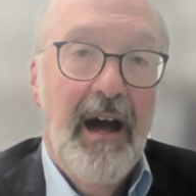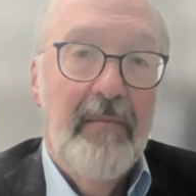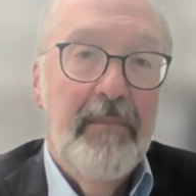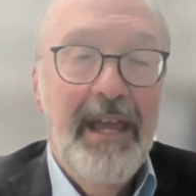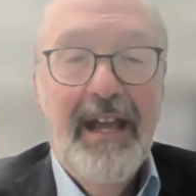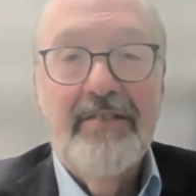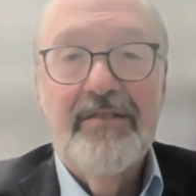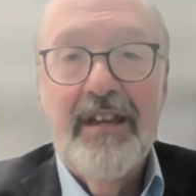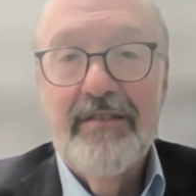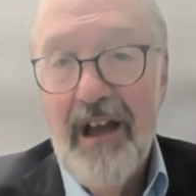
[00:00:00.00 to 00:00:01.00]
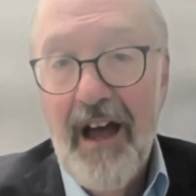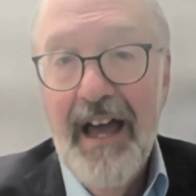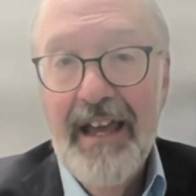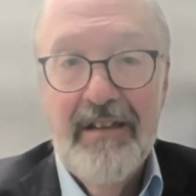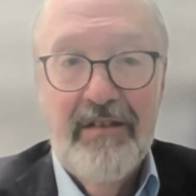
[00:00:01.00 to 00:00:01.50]

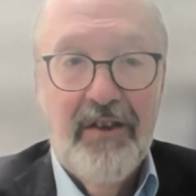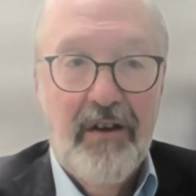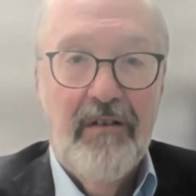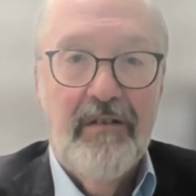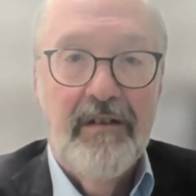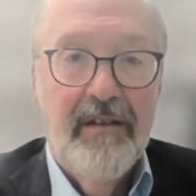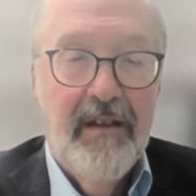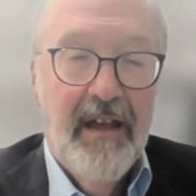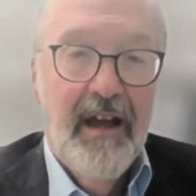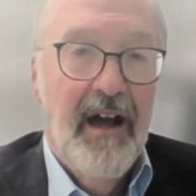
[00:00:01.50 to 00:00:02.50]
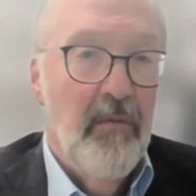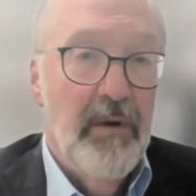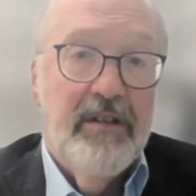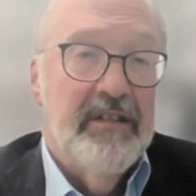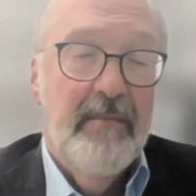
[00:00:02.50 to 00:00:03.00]
PSSI, in turn,
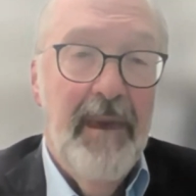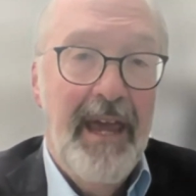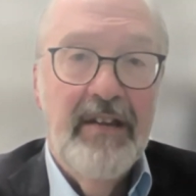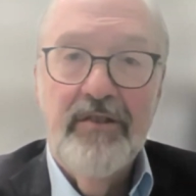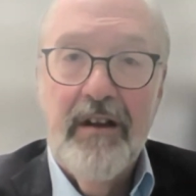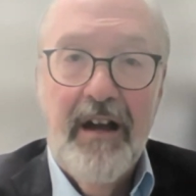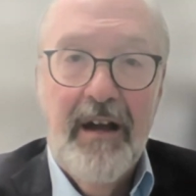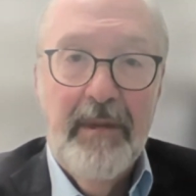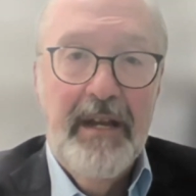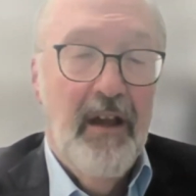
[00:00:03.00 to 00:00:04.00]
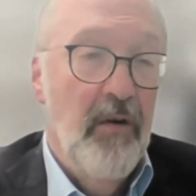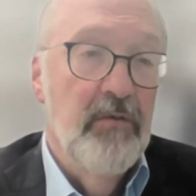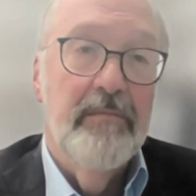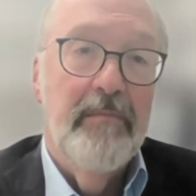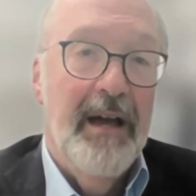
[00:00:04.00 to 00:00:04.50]
which is a major company
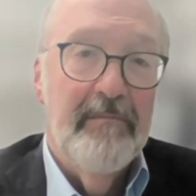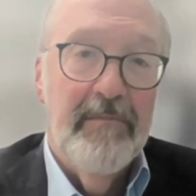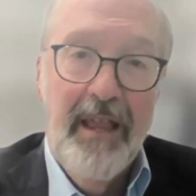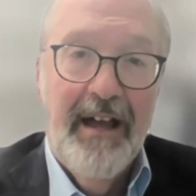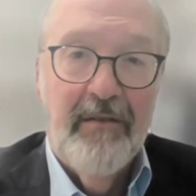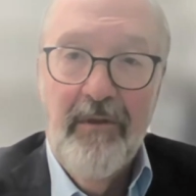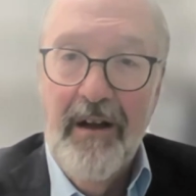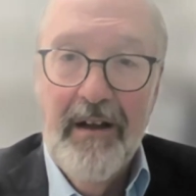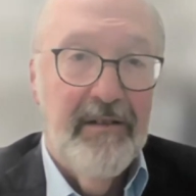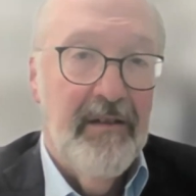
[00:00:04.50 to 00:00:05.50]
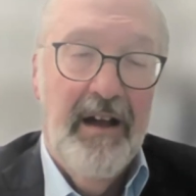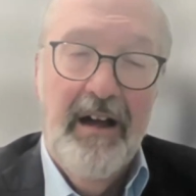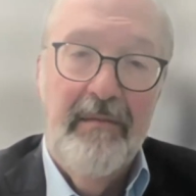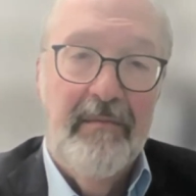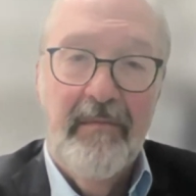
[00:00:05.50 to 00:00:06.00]
owned by BlackRock,
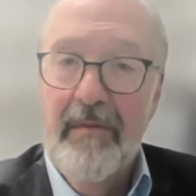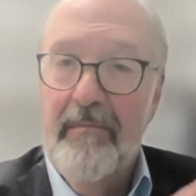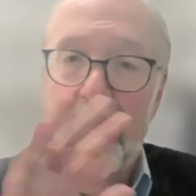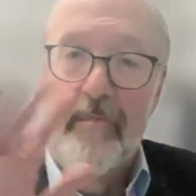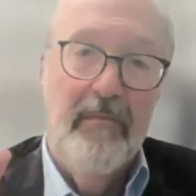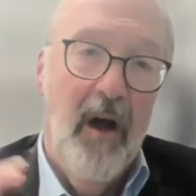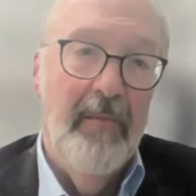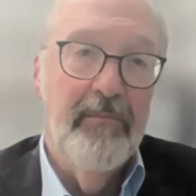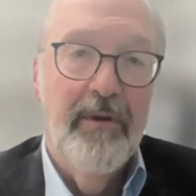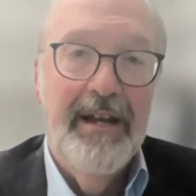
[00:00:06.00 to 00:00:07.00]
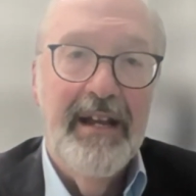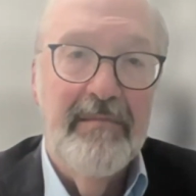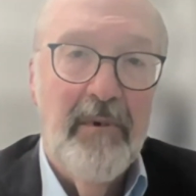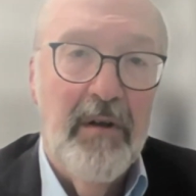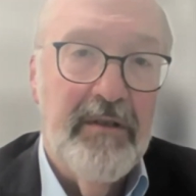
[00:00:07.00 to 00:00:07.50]

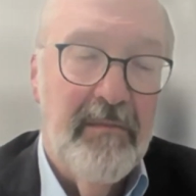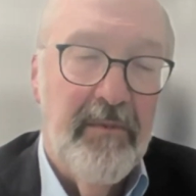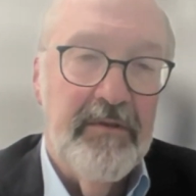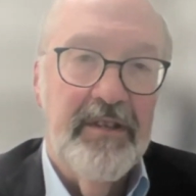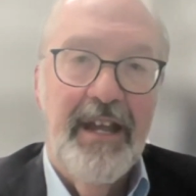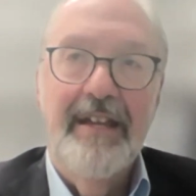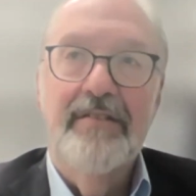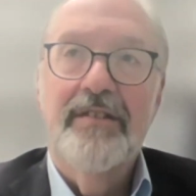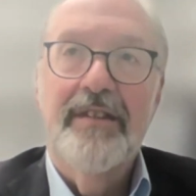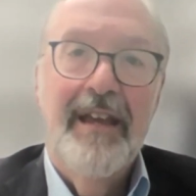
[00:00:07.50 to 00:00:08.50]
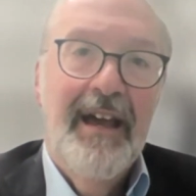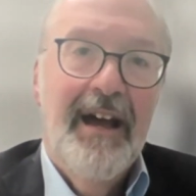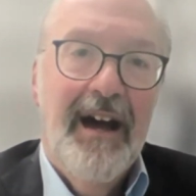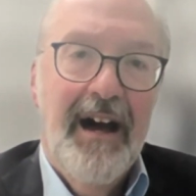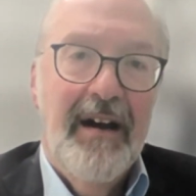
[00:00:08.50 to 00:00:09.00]
operating in multiple states,
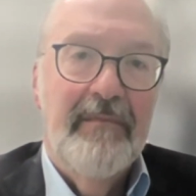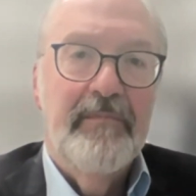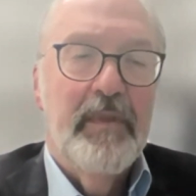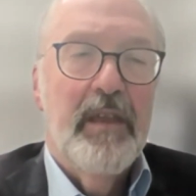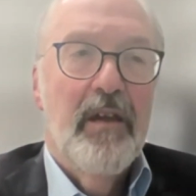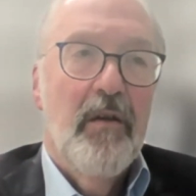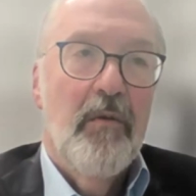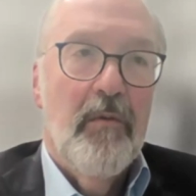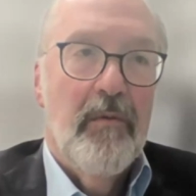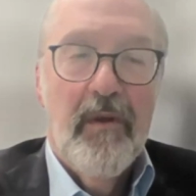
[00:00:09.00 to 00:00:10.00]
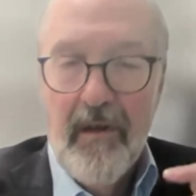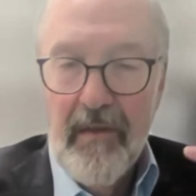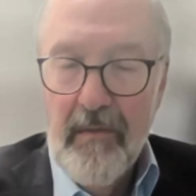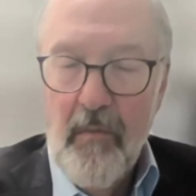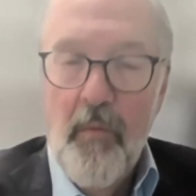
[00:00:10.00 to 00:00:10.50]

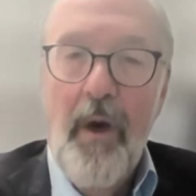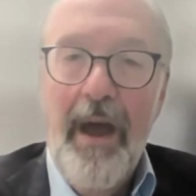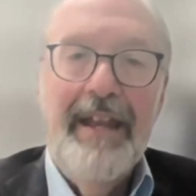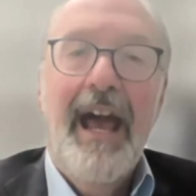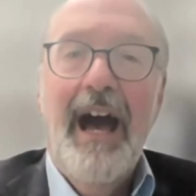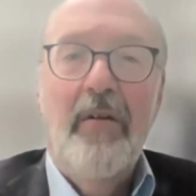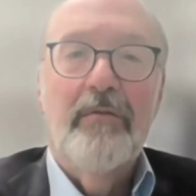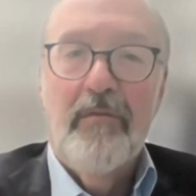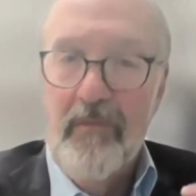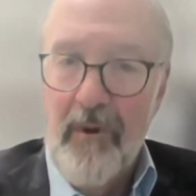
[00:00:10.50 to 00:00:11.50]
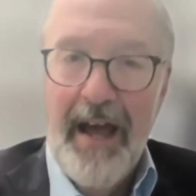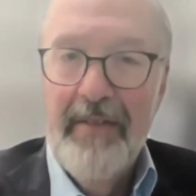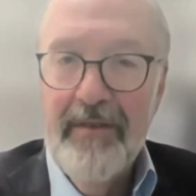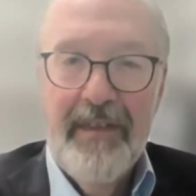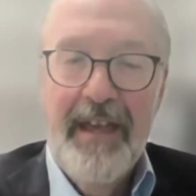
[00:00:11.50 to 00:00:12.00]
went out,
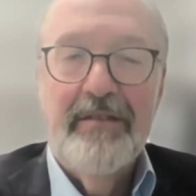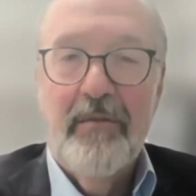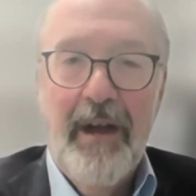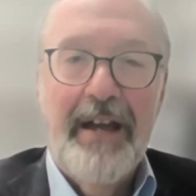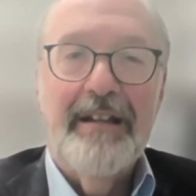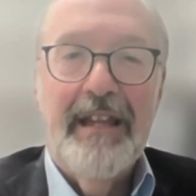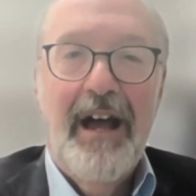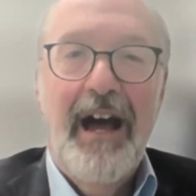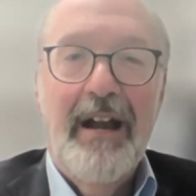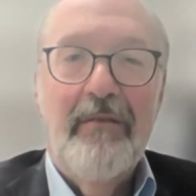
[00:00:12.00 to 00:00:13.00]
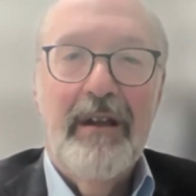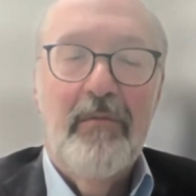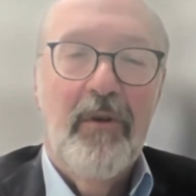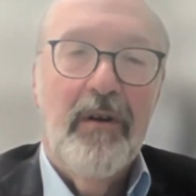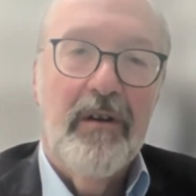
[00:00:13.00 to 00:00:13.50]
rather than directly
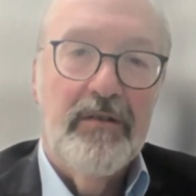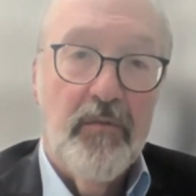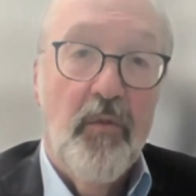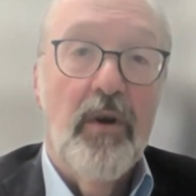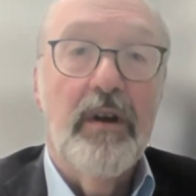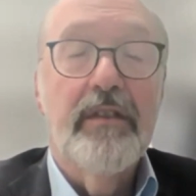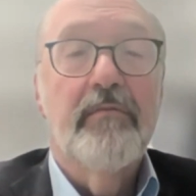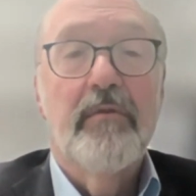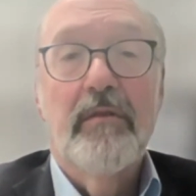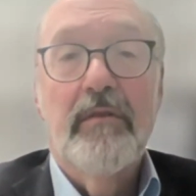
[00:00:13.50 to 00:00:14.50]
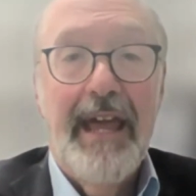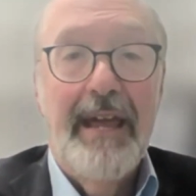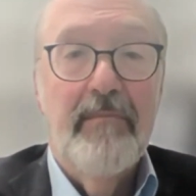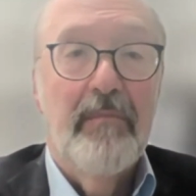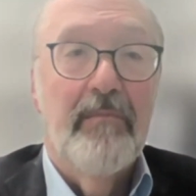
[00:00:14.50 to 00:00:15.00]
hiring workers, worked through
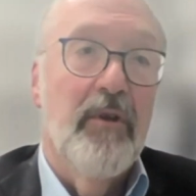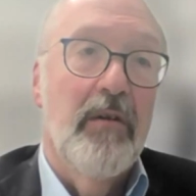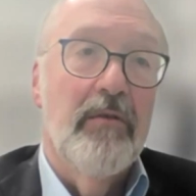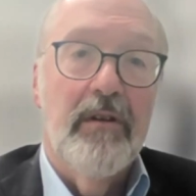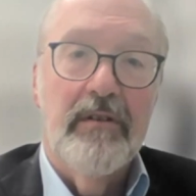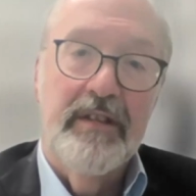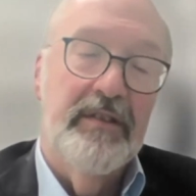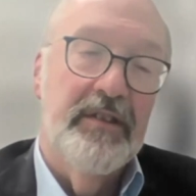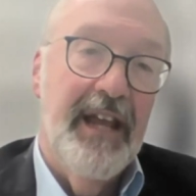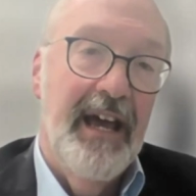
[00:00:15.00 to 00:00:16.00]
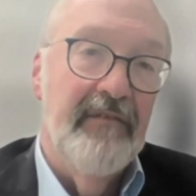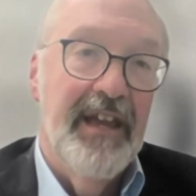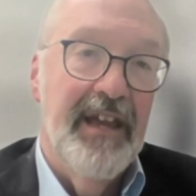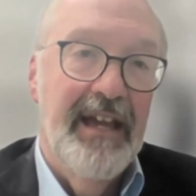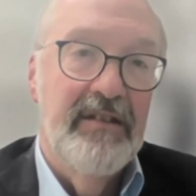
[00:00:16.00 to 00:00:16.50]
labor brokers and
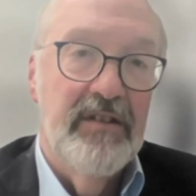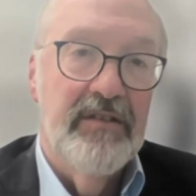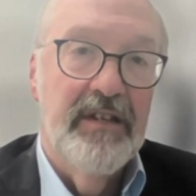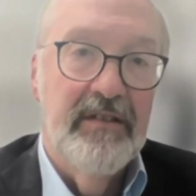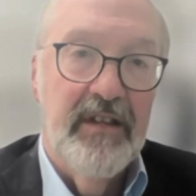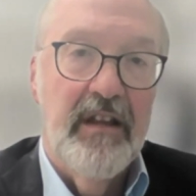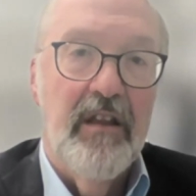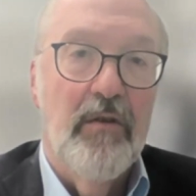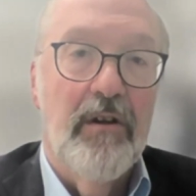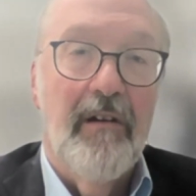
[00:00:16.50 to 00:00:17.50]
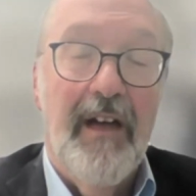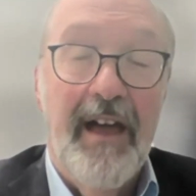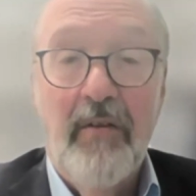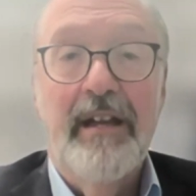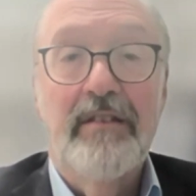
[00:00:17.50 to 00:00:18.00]
staffing agencies in local
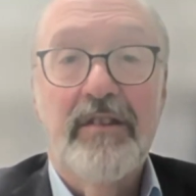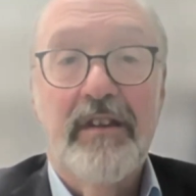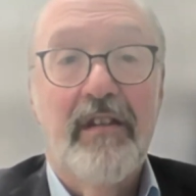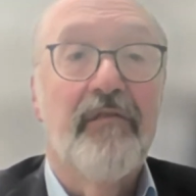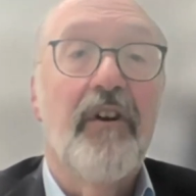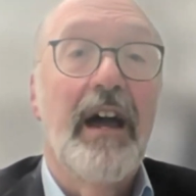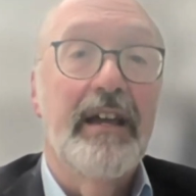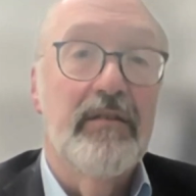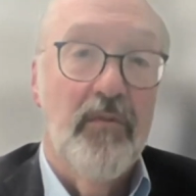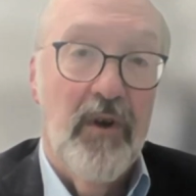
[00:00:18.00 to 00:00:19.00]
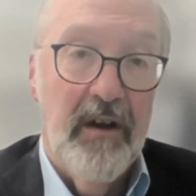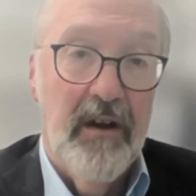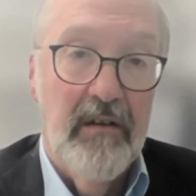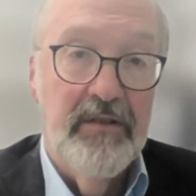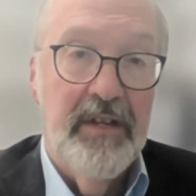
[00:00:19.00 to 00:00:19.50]
areas to find
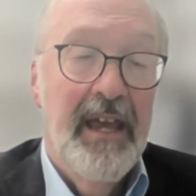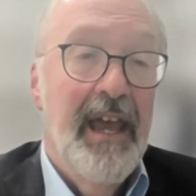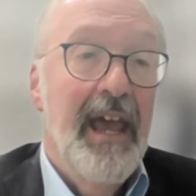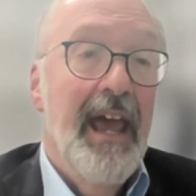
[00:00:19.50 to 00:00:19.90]
workers.